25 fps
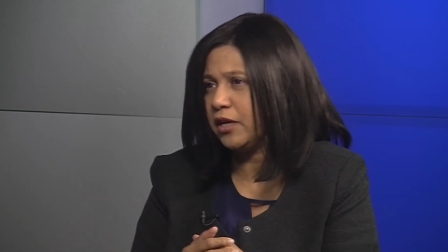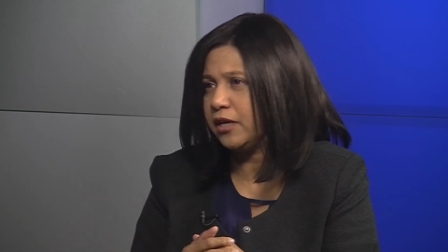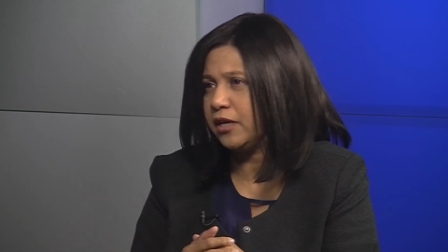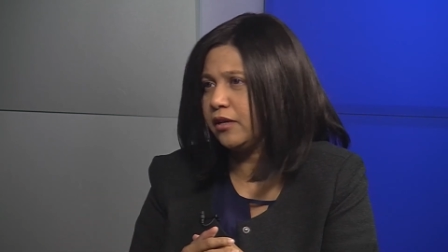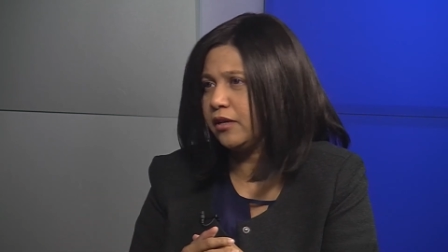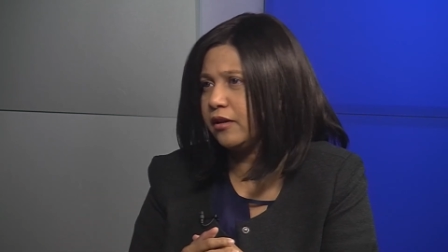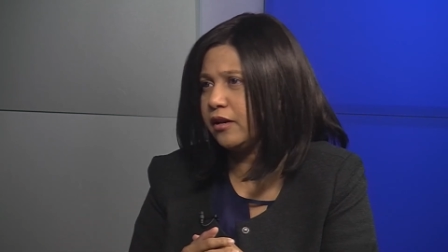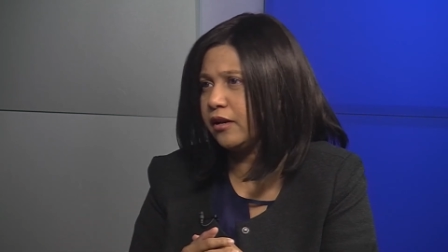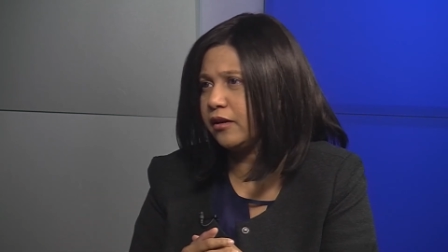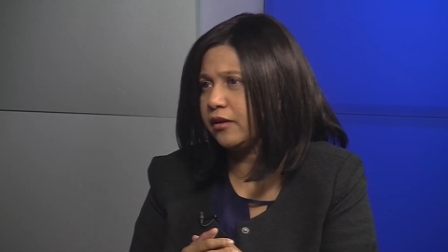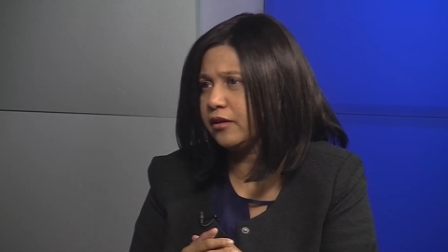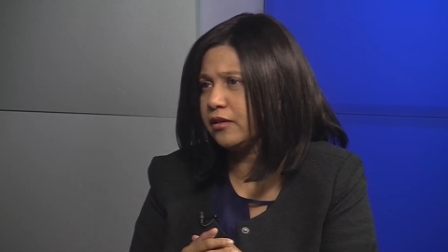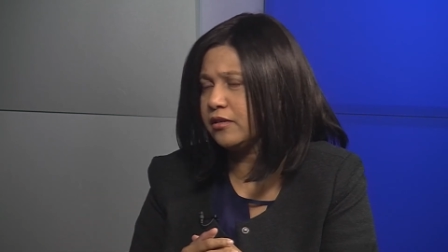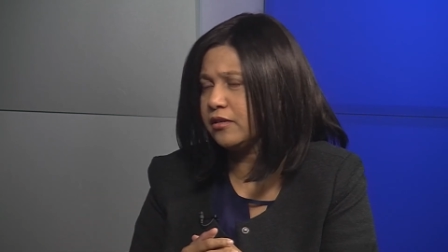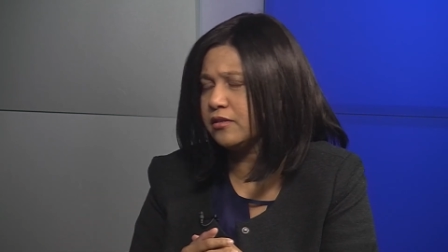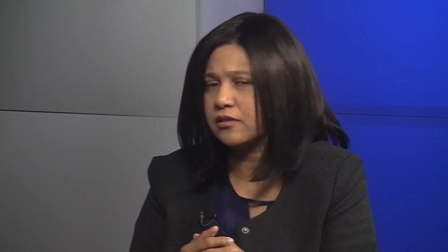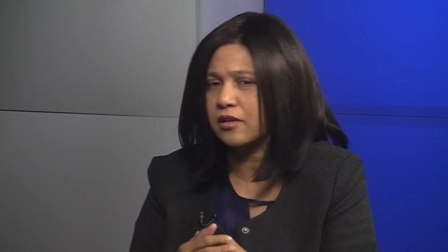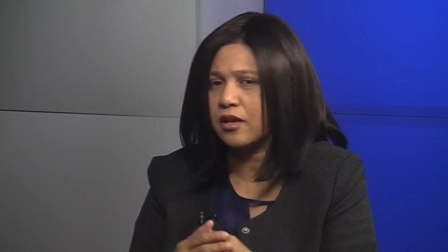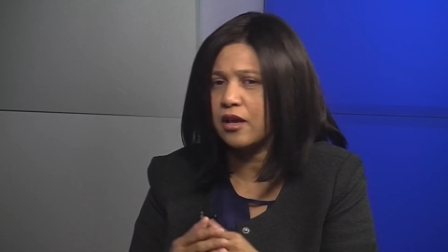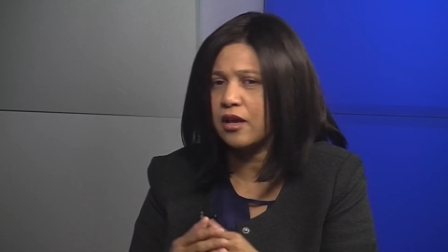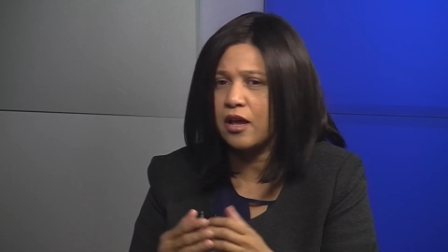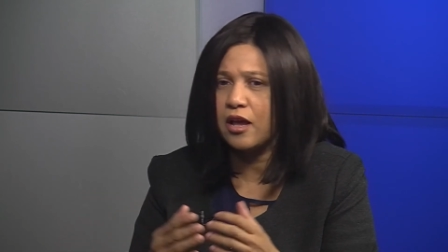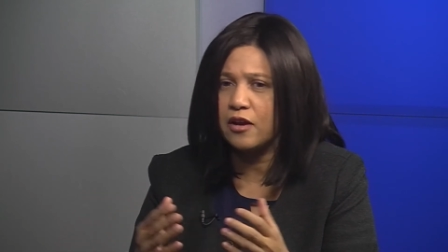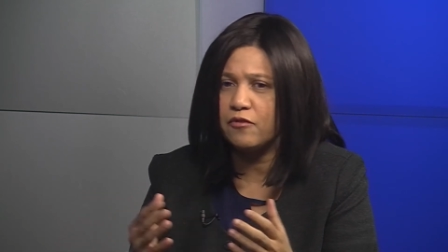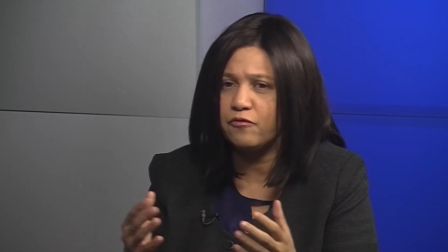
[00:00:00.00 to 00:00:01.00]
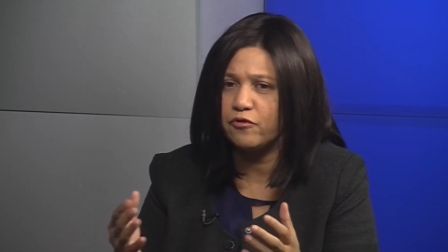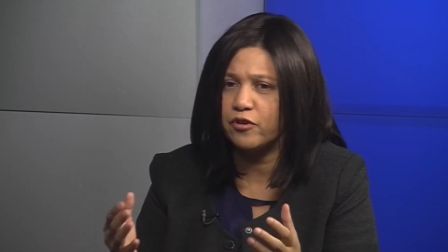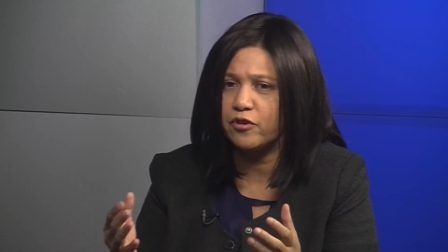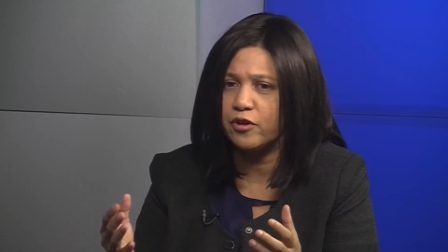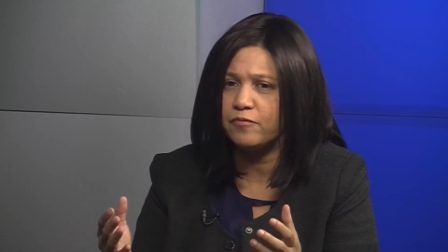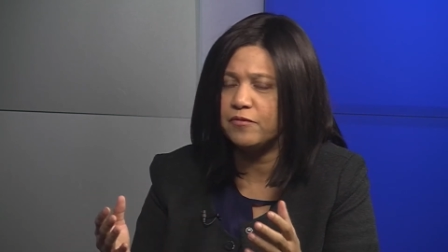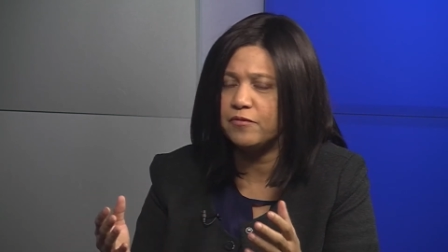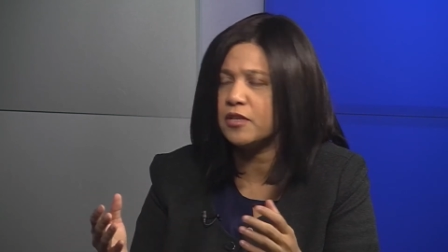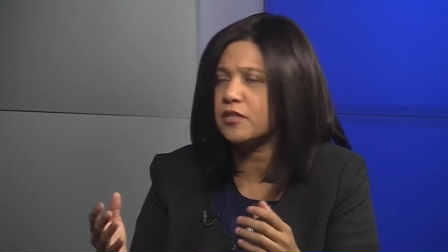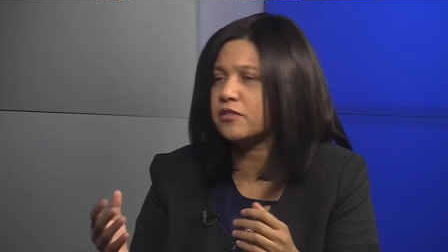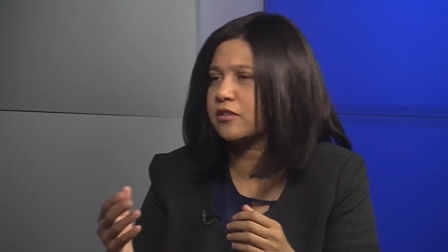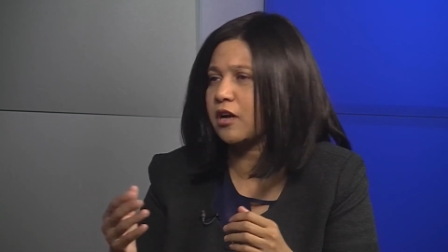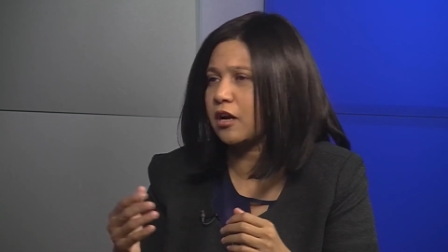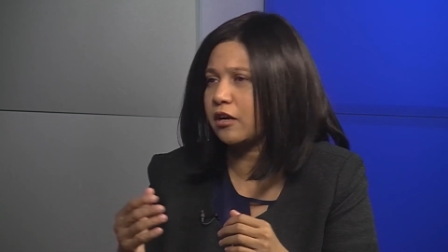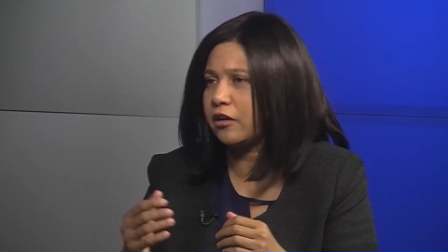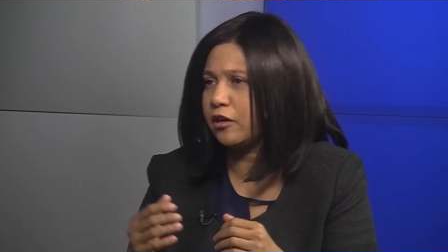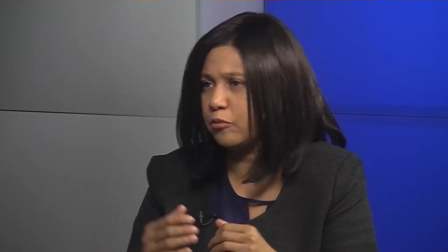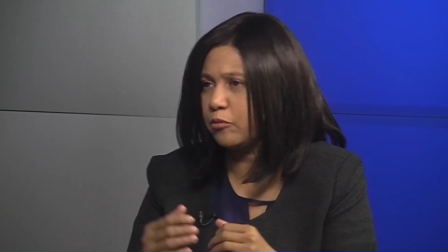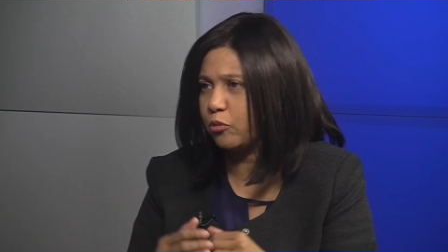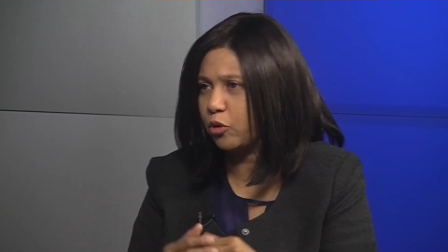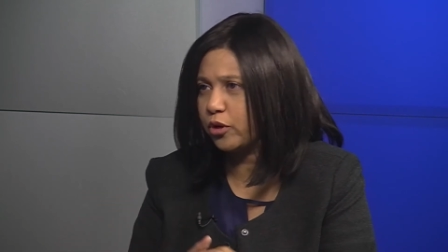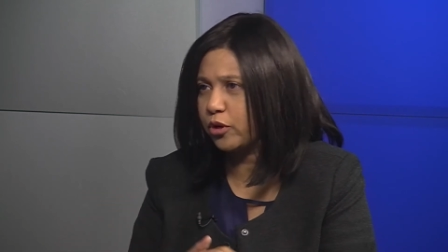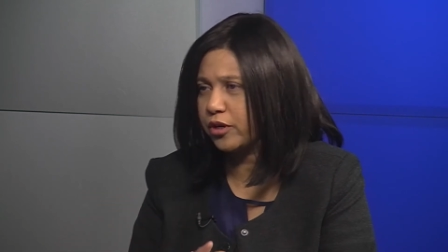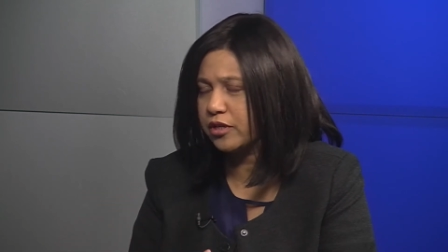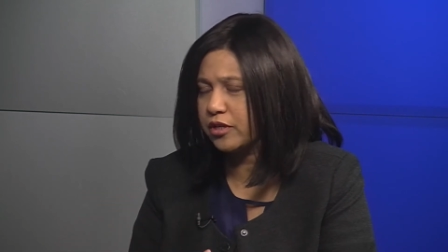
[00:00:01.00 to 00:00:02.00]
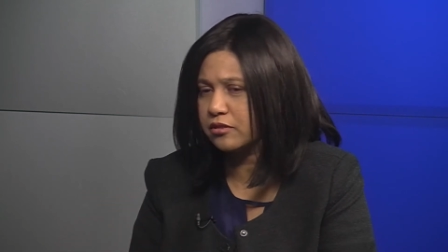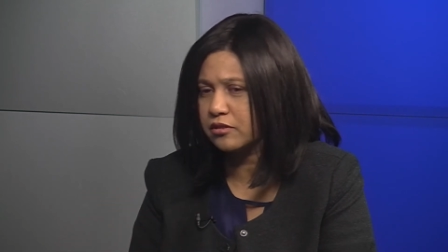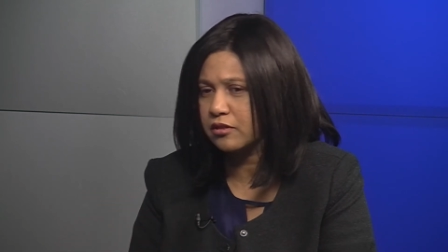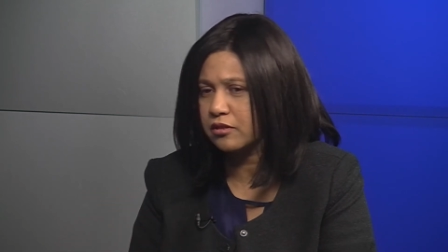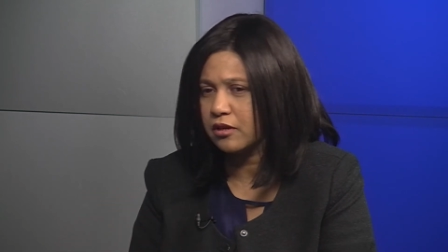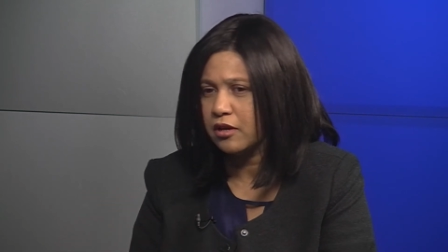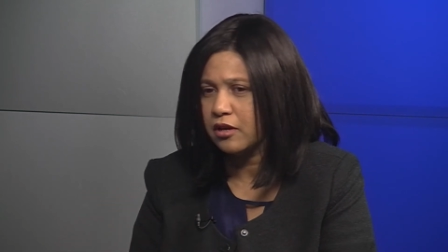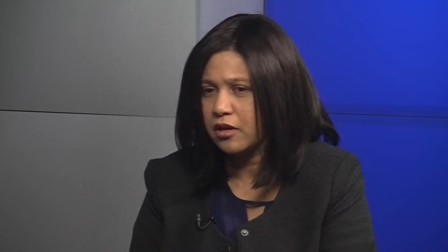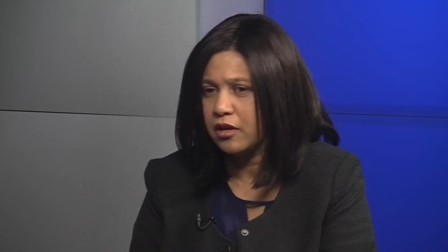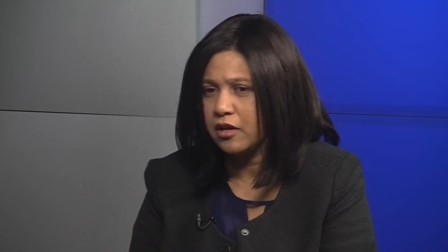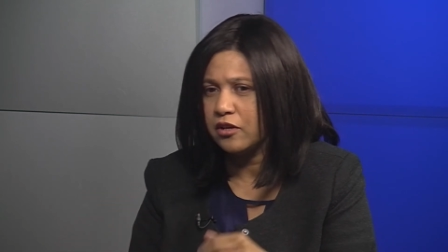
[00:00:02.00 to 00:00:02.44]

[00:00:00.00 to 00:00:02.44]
integrators, and fifth the standard bodies.